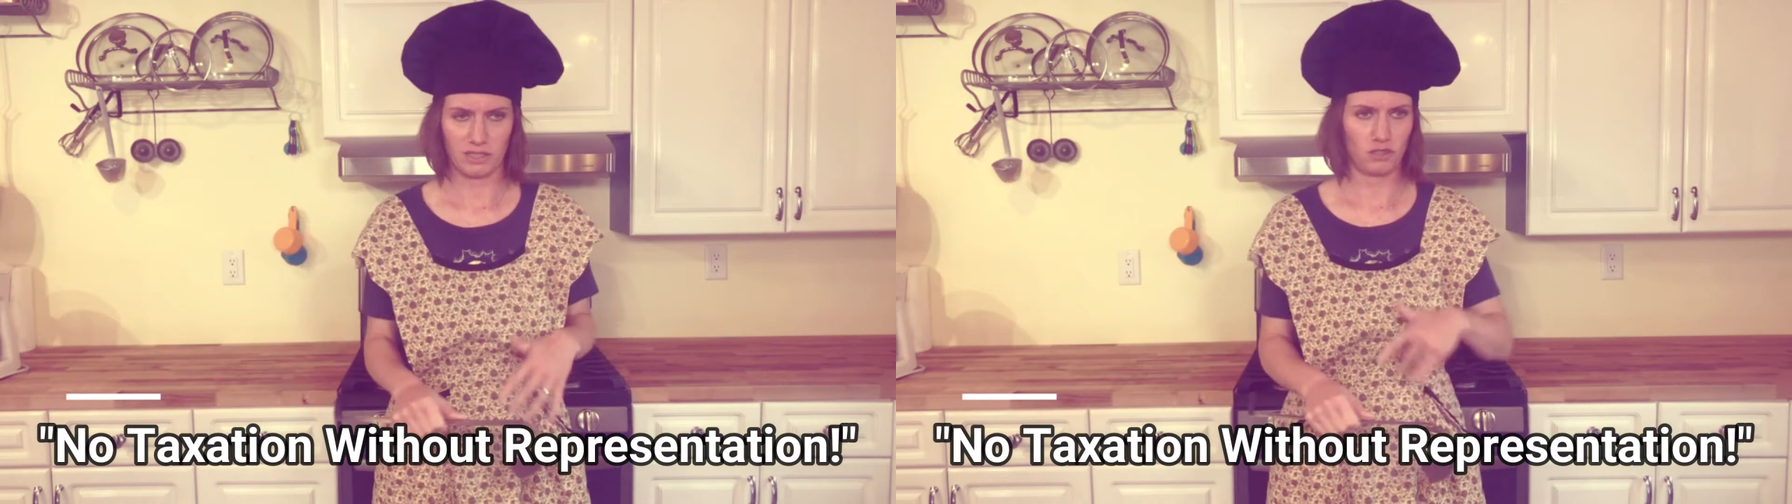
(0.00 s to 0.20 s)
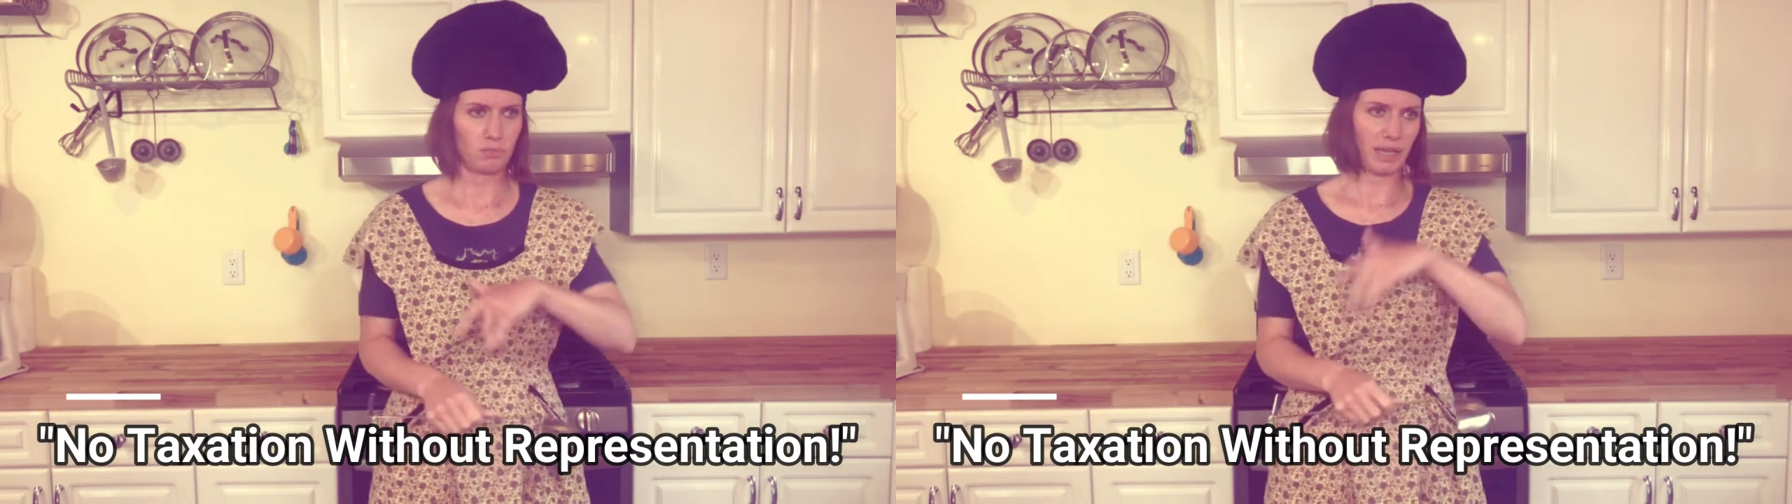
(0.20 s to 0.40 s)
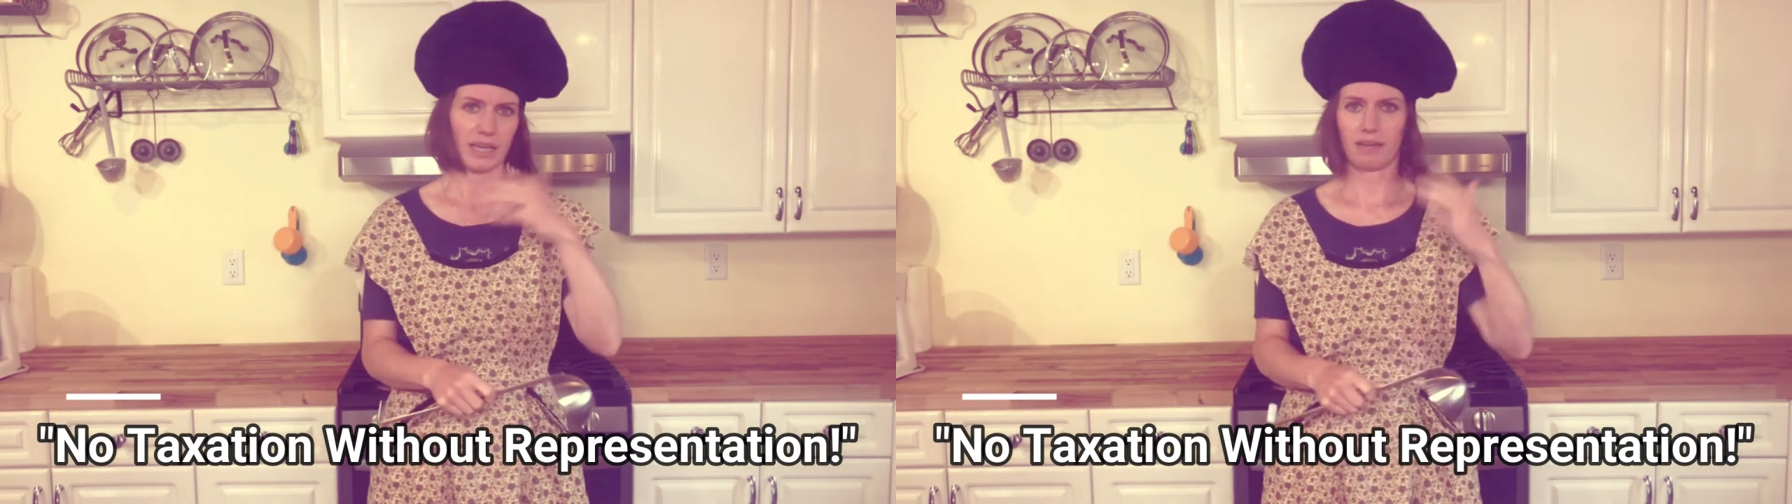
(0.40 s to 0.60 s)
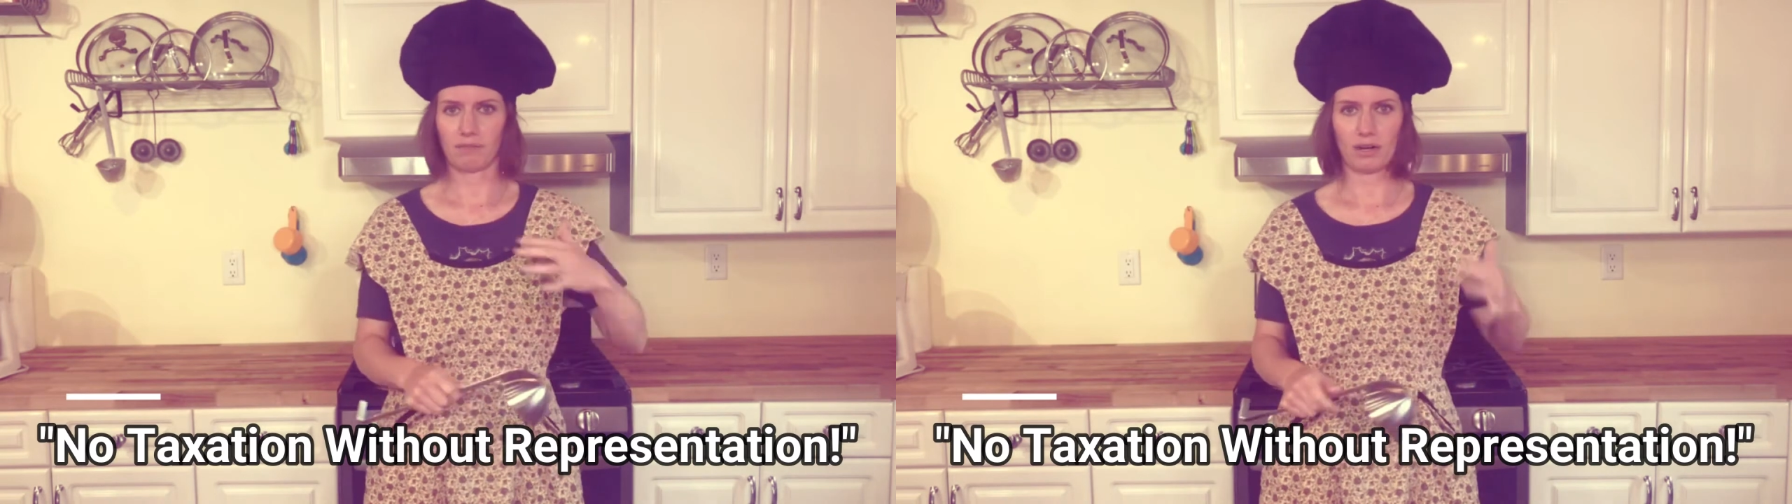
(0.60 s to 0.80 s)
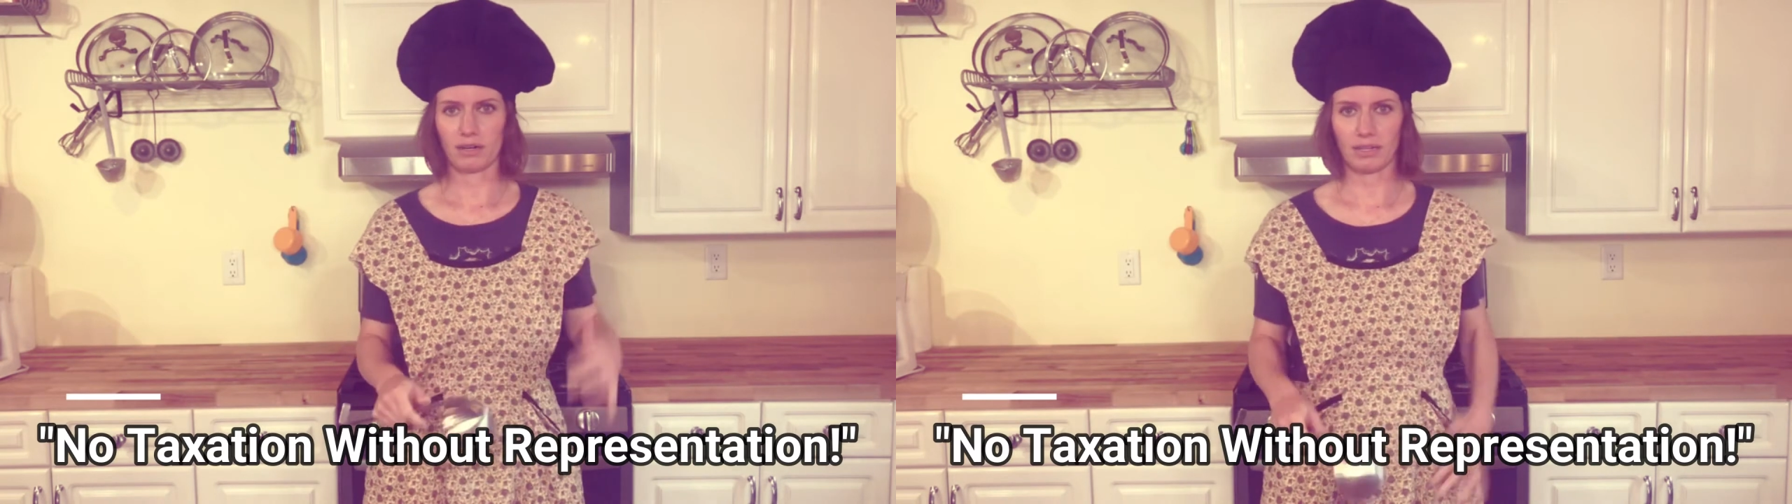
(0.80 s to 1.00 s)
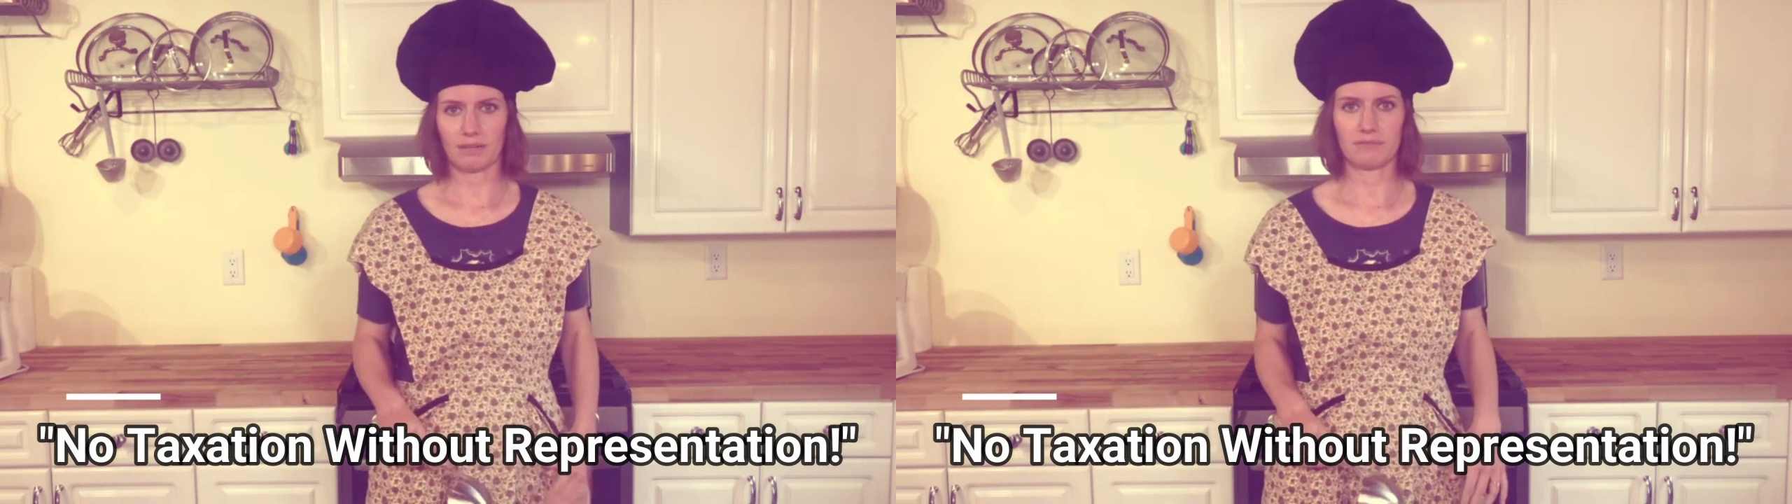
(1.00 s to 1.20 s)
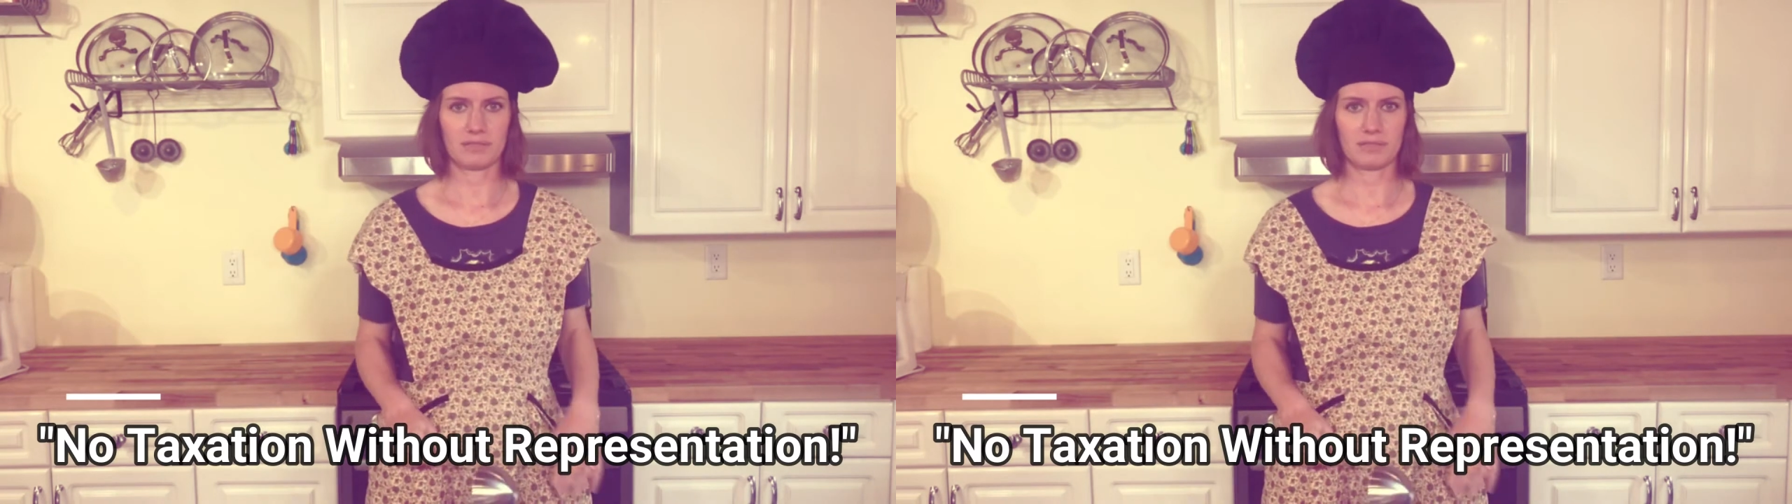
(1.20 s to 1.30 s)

and you may have heard of